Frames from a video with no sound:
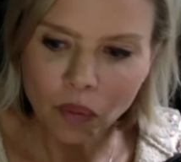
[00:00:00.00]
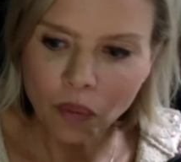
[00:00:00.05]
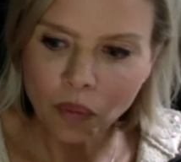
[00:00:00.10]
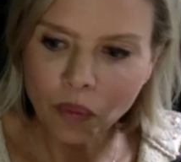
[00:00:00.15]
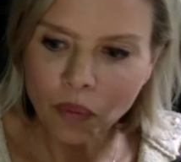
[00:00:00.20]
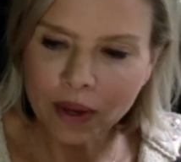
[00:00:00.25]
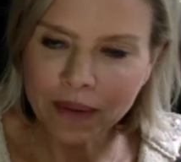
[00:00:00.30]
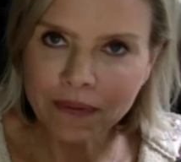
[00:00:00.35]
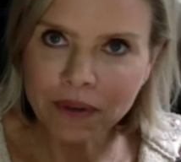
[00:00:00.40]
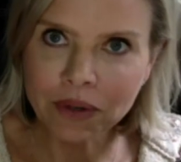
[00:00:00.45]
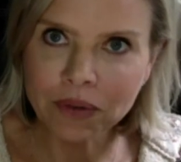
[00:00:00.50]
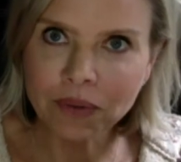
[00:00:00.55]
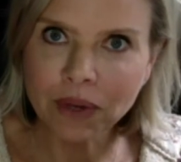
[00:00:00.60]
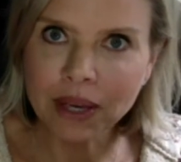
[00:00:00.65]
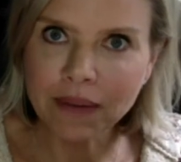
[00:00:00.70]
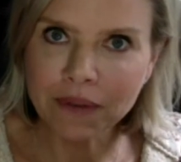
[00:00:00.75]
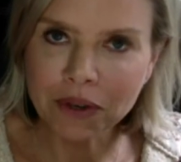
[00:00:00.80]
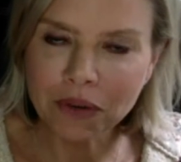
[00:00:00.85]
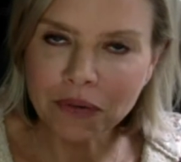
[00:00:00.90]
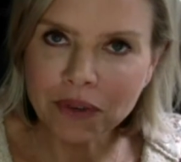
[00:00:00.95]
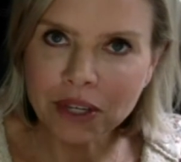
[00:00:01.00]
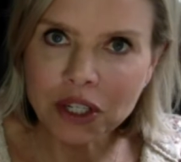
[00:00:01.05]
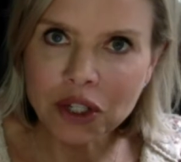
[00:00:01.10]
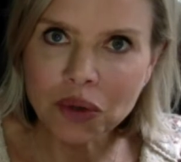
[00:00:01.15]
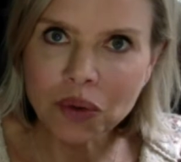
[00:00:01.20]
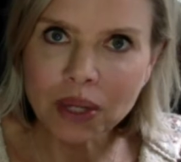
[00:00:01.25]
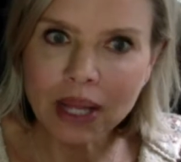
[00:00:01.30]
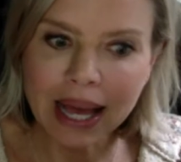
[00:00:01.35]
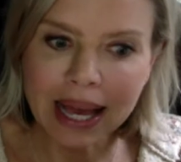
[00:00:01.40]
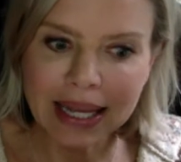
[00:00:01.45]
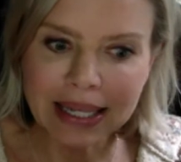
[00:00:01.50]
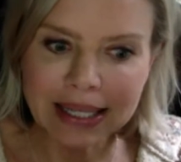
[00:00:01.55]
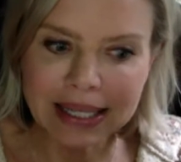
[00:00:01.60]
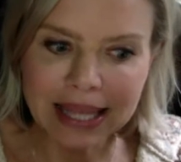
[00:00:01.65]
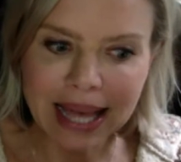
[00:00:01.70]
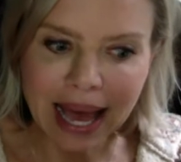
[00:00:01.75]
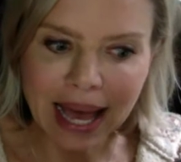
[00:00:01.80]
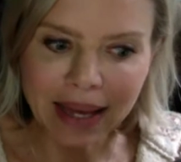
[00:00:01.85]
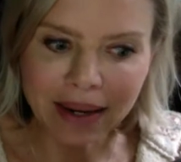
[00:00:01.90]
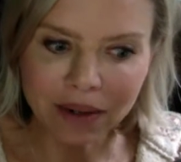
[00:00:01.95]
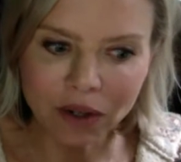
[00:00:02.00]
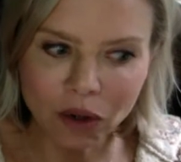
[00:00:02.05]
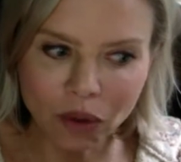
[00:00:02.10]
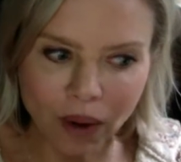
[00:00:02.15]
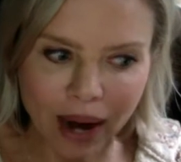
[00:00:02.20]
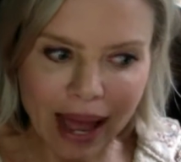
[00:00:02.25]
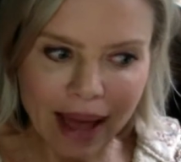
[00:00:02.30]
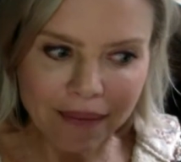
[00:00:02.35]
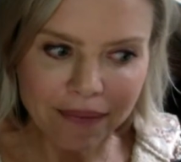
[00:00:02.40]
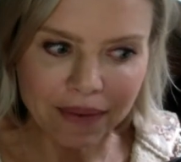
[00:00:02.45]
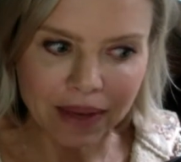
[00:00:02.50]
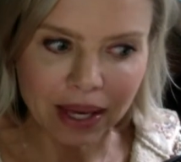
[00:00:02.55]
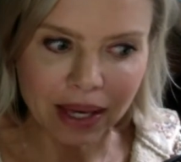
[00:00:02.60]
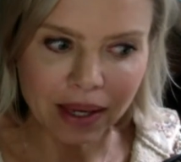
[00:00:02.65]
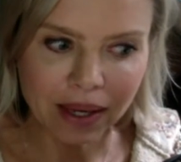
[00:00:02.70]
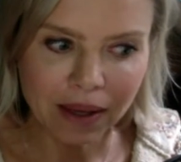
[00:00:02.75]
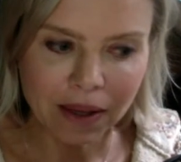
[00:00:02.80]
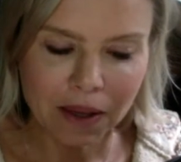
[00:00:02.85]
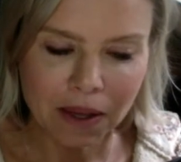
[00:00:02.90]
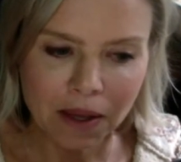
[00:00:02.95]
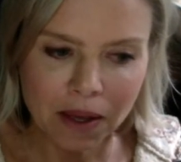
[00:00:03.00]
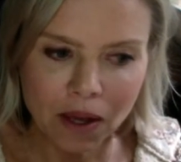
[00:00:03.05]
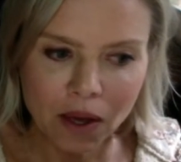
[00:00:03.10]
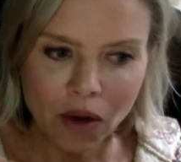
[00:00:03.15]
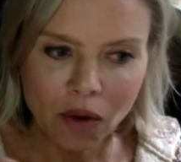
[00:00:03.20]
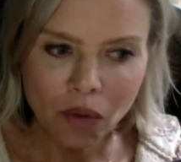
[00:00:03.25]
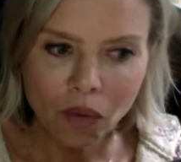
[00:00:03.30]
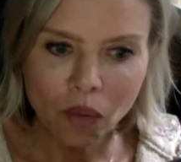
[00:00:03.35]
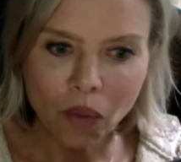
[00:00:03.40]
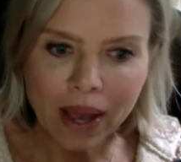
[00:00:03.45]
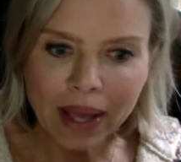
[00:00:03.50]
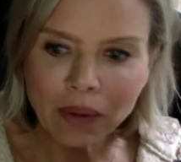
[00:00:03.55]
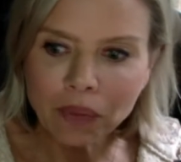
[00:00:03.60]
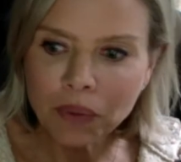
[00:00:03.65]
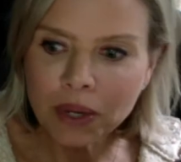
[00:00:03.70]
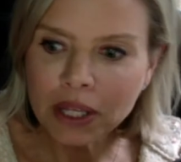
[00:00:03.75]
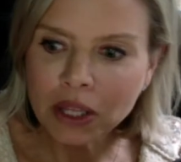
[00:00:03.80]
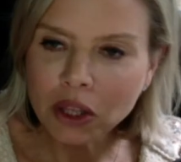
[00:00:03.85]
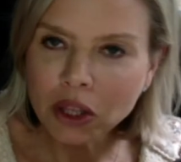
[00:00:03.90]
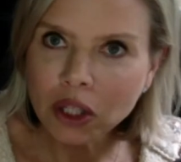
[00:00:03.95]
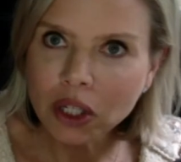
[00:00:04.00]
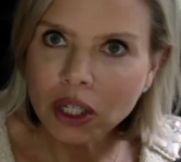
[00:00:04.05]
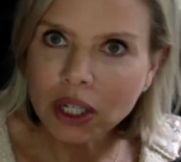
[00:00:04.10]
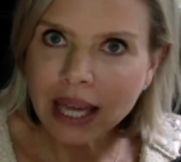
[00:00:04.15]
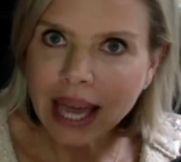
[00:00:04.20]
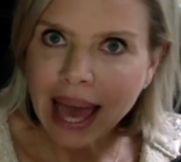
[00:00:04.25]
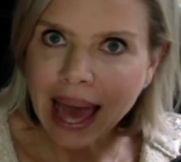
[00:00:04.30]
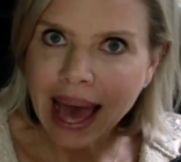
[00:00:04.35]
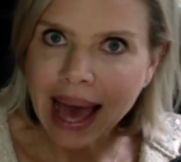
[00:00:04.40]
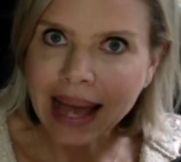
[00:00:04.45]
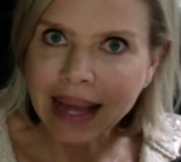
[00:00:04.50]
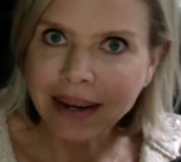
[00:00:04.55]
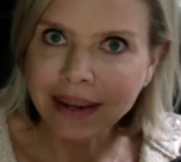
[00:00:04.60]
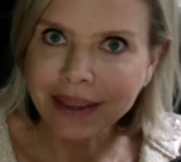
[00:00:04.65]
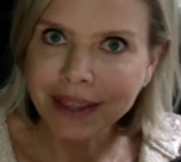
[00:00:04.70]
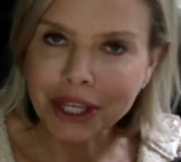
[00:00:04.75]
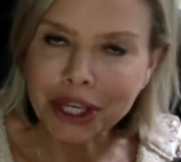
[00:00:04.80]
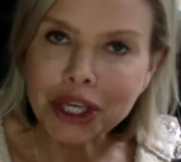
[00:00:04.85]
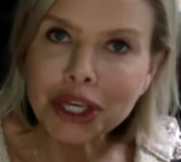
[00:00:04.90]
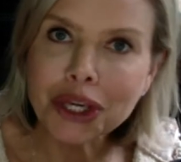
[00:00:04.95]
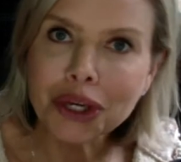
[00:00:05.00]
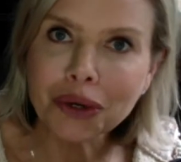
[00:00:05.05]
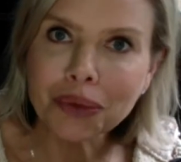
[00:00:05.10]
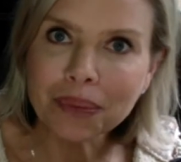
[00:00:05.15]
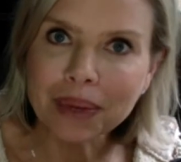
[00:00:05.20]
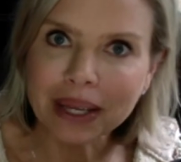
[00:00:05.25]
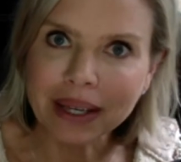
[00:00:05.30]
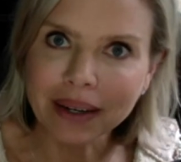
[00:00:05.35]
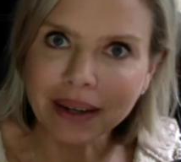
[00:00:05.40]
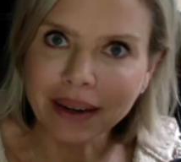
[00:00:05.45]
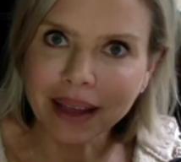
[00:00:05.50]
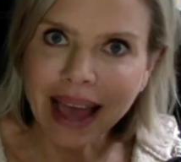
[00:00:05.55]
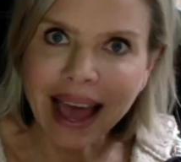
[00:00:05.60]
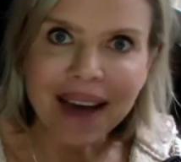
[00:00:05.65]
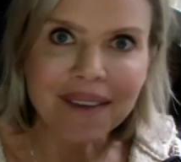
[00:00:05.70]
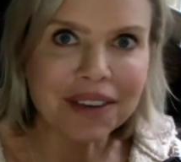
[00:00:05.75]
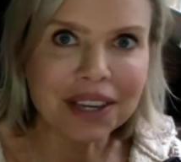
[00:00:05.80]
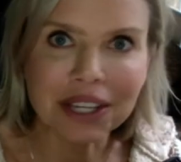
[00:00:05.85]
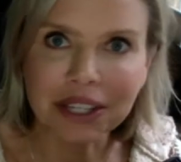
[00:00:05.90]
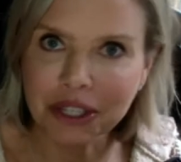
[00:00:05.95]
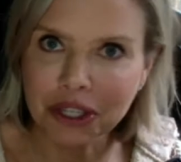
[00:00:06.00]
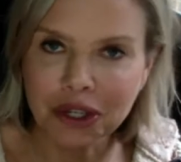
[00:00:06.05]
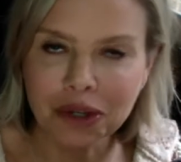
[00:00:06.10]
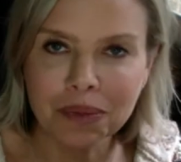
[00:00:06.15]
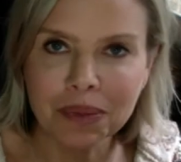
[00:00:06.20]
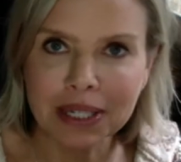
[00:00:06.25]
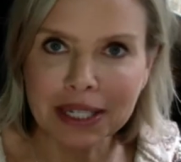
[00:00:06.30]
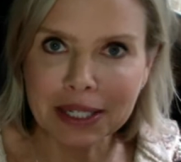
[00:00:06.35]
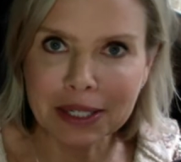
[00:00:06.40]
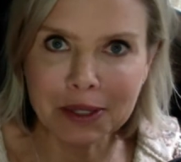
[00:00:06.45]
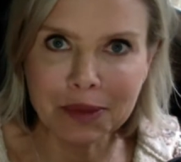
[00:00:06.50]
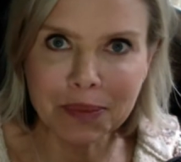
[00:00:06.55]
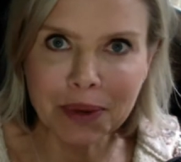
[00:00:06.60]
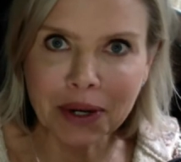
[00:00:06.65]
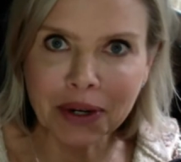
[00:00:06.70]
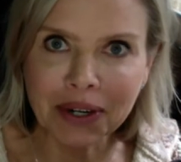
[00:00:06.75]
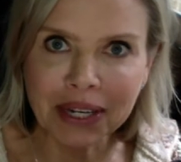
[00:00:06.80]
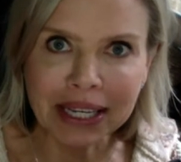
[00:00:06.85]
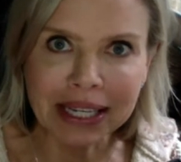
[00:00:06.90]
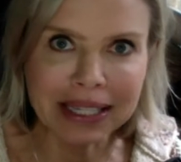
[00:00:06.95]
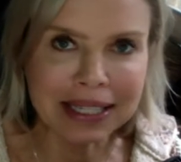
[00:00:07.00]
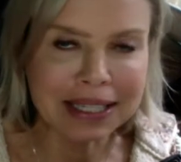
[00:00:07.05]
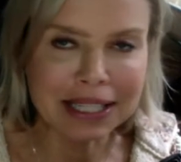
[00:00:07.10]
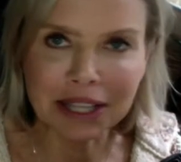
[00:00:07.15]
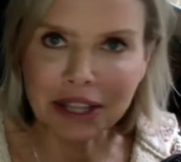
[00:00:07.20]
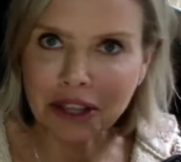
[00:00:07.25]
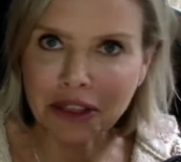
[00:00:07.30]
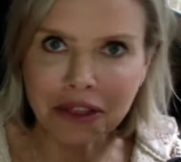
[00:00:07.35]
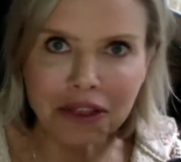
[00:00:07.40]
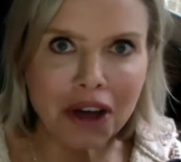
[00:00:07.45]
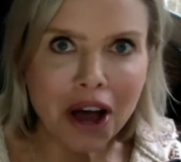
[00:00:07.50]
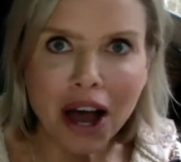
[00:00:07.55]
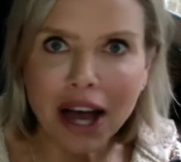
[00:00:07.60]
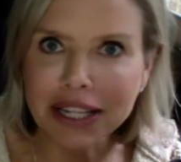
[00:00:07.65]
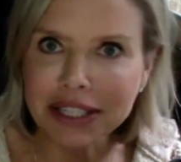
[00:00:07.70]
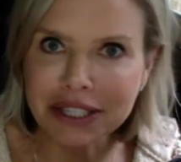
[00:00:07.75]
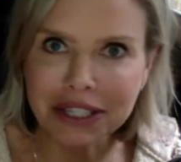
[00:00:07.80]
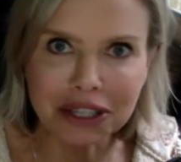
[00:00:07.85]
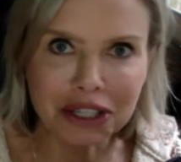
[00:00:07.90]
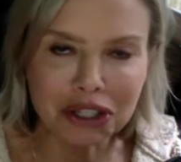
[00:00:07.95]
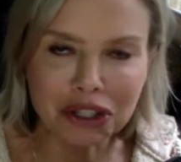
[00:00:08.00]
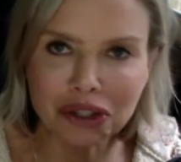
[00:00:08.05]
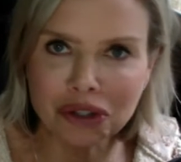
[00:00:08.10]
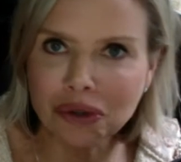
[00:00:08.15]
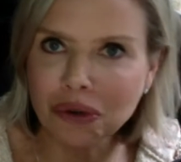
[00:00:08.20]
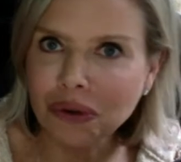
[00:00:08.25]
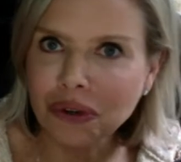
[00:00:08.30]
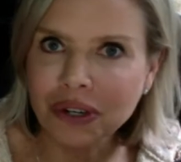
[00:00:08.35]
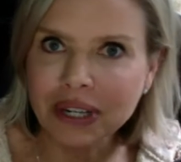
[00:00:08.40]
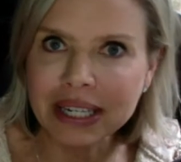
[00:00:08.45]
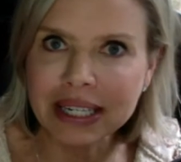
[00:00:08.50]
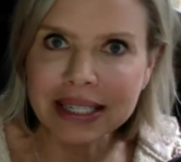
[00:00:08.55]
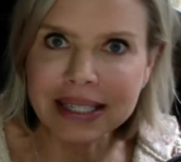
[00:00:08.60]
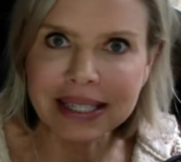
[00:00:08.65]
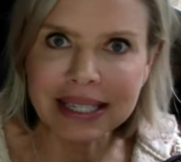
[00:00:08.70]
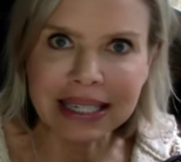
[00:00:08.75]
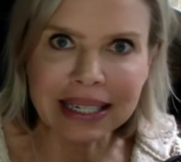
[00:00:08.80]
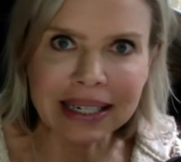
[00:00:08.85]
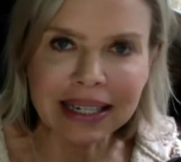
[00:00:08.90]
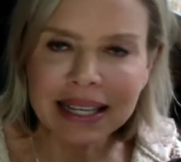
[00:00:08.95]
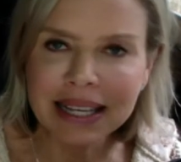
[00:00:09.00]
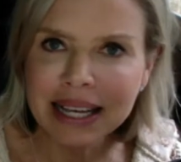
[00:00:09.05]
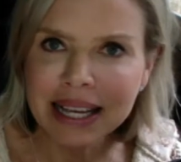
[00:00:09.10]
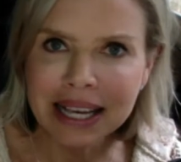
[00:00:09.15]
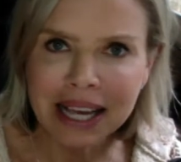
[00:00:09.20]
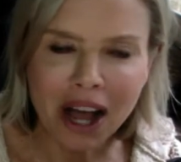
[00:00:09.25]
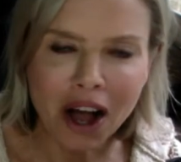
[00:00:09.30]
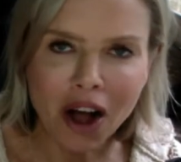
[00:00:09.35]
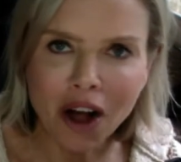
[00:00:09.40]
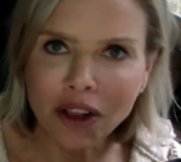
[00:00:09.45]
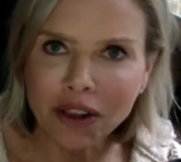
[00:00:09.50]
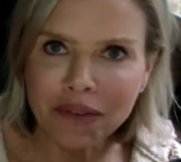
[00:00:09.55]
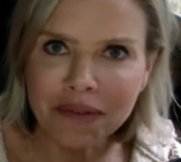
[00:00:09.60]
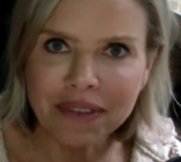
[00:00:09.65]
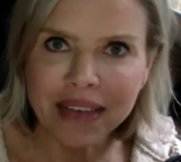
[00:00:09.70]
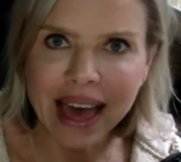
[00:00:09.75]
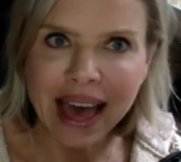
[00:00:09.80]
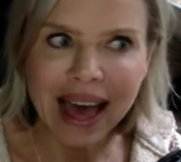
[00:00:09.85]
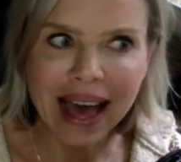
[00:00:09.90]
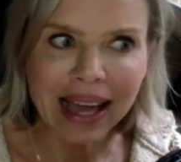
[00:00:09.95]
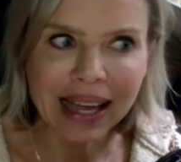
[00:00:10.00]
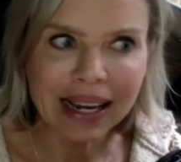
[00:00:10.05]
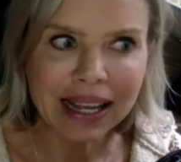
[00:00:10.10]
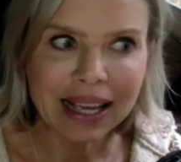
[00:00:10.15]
if you visualize that graphic, when we look at the human having a human experience and the thoughts and the stories and all of that,